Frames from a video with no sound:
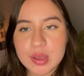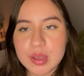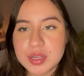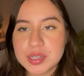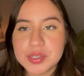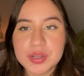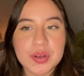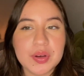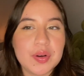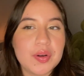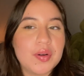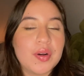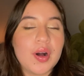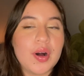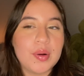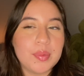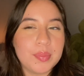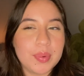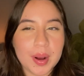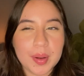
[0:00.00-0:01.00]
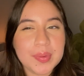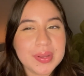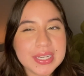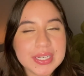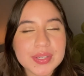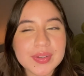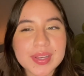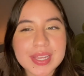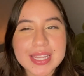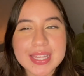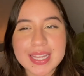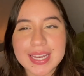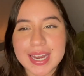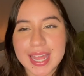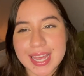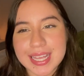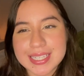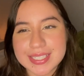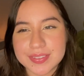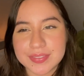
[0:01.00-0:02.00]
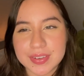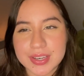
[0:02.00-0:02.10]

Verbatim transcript: So I'll probably do it in the next